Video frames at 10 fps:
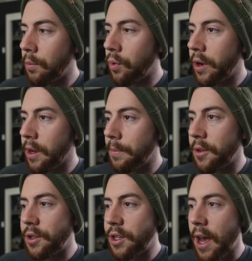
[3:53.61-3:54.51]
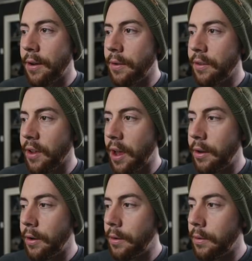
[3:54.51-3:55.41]
can bring up the shadow
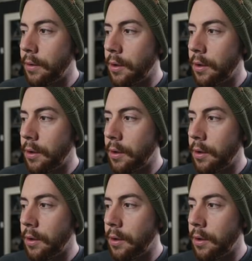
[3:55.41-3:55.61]
slider,